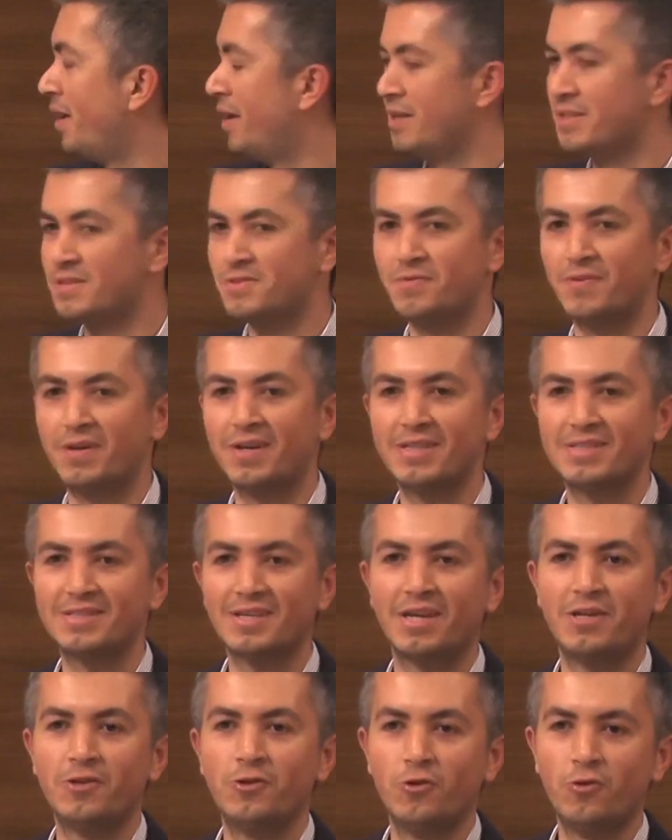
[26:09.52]
As far as
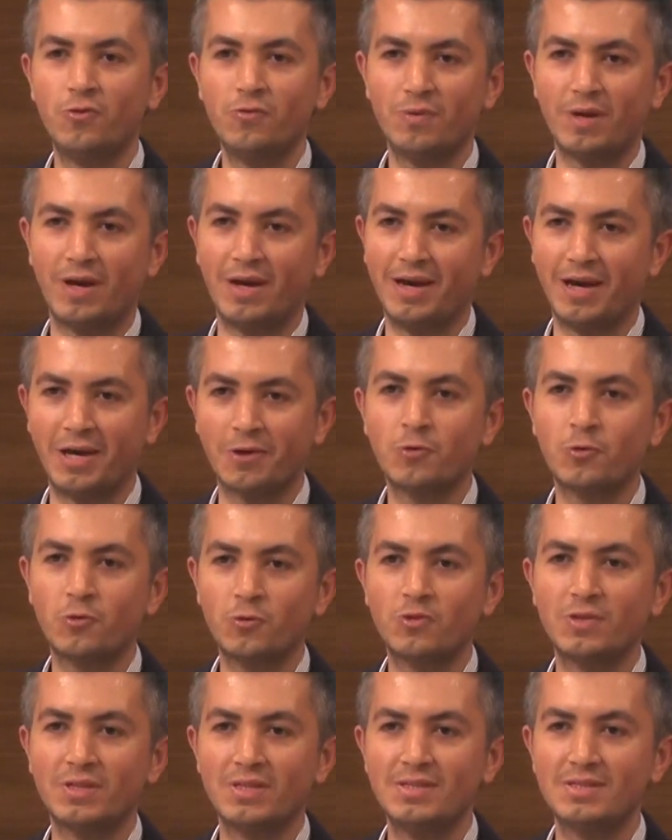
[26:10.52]
I know, I
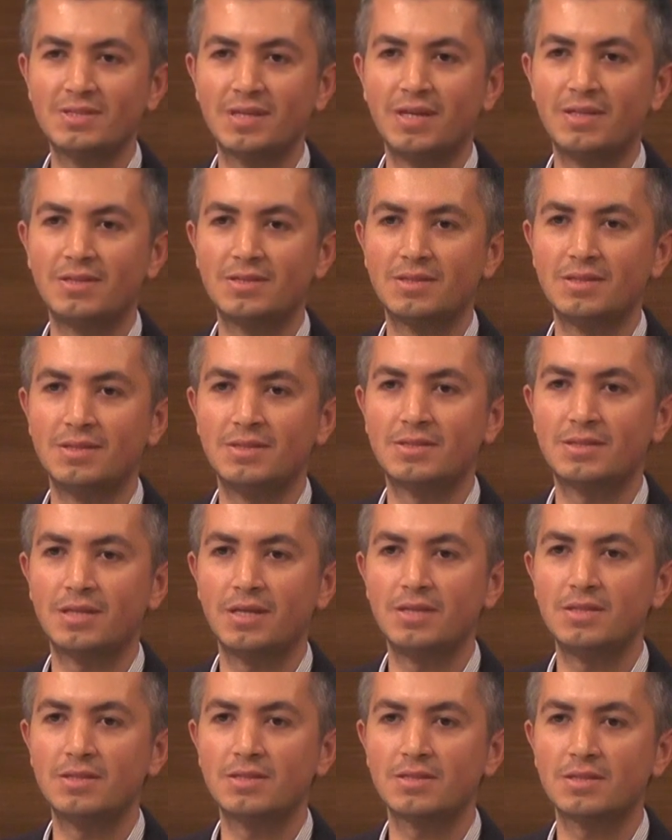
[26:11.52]
Googled it, and it
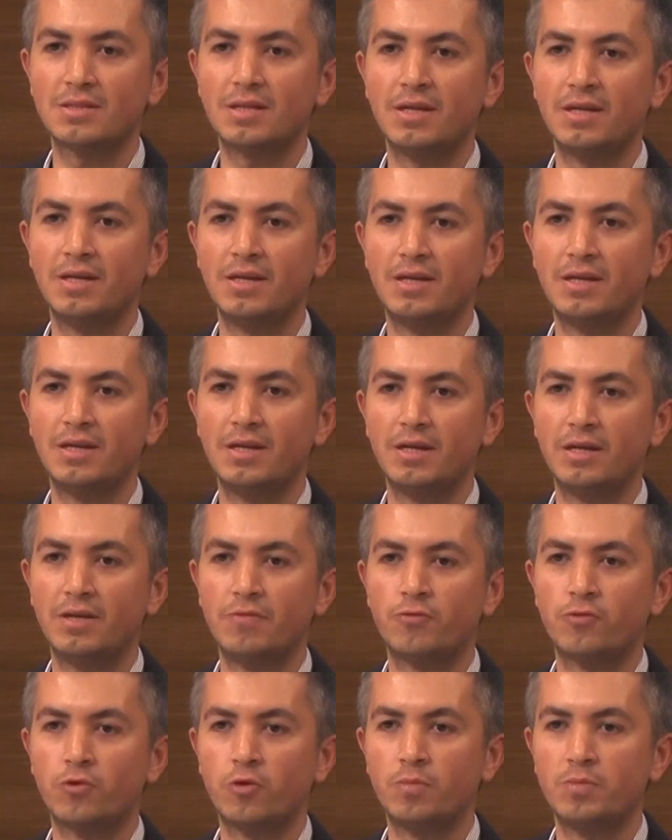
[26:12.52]
says
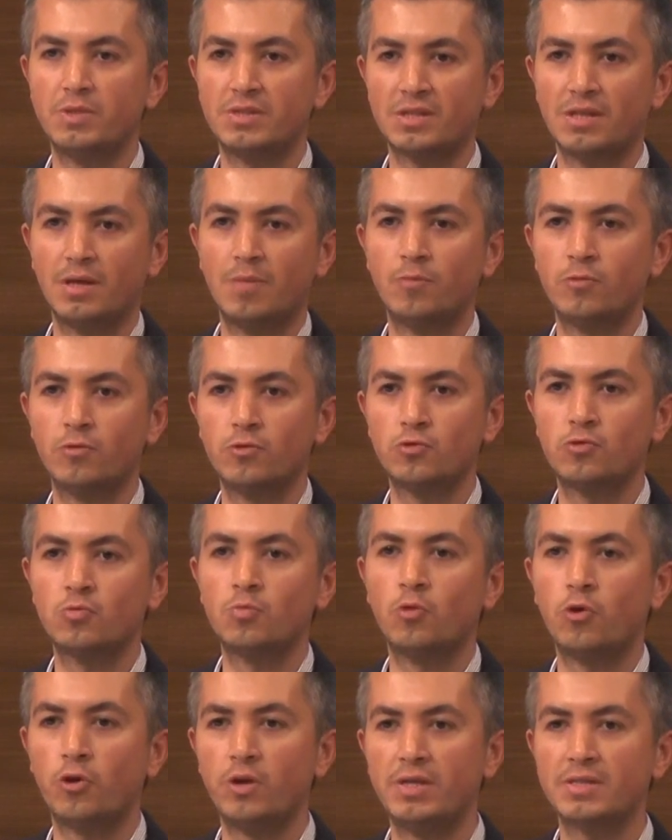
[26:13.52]
from Istanbul to
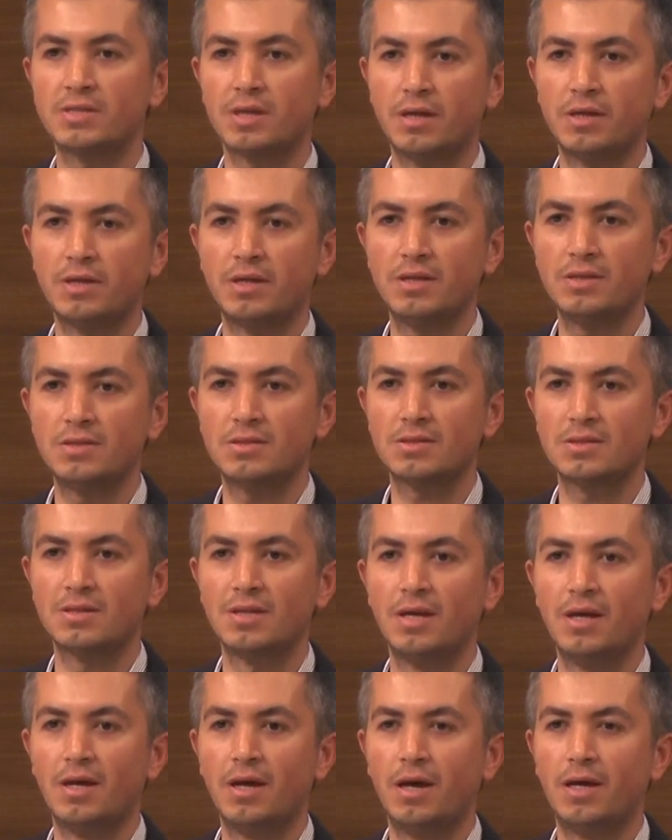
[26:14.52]
Buenos Aires,
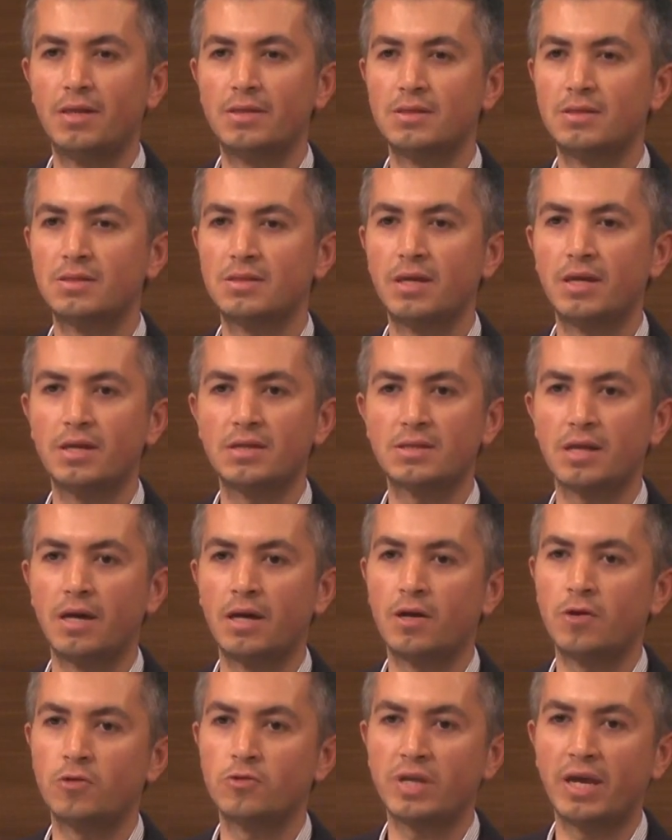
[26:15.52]
and it takes
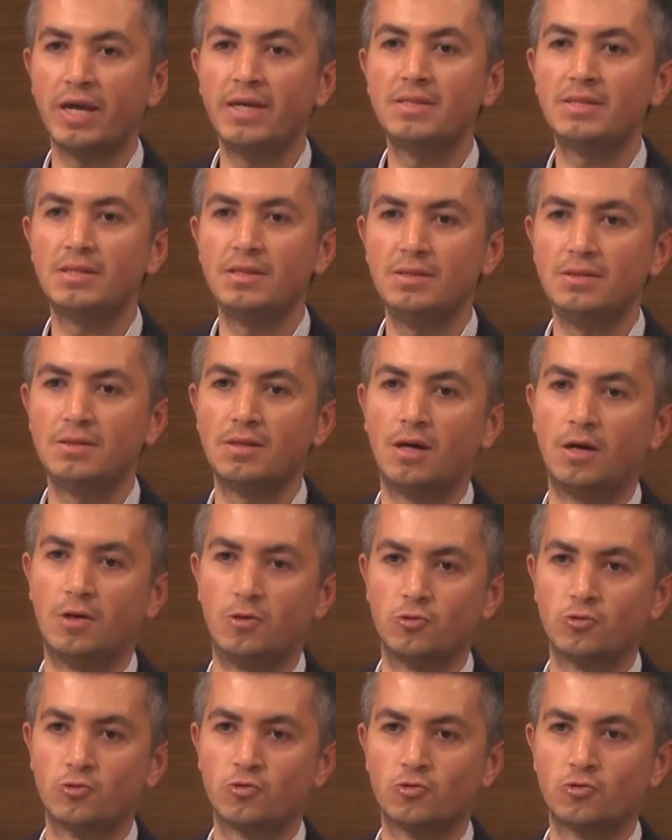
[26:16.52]
around 18
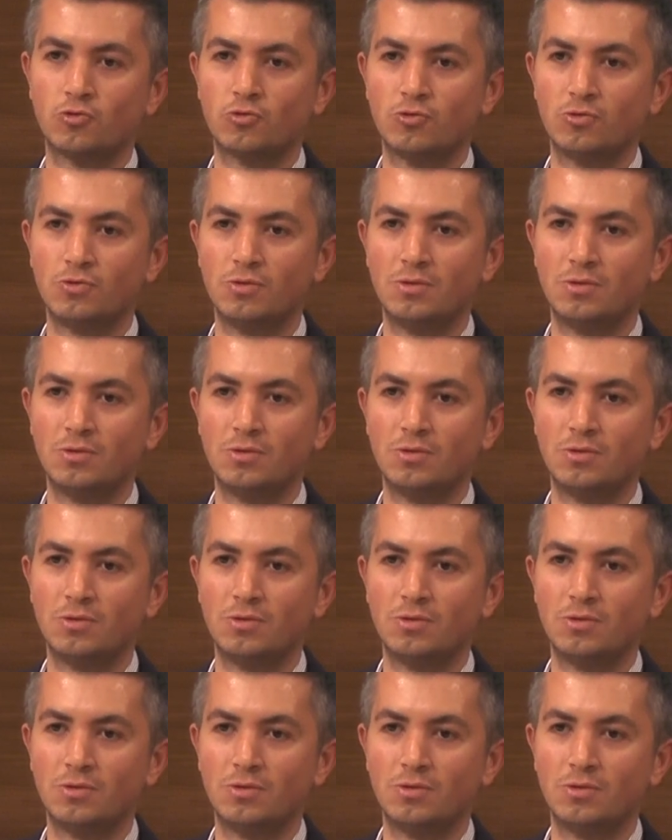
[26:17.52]
hours.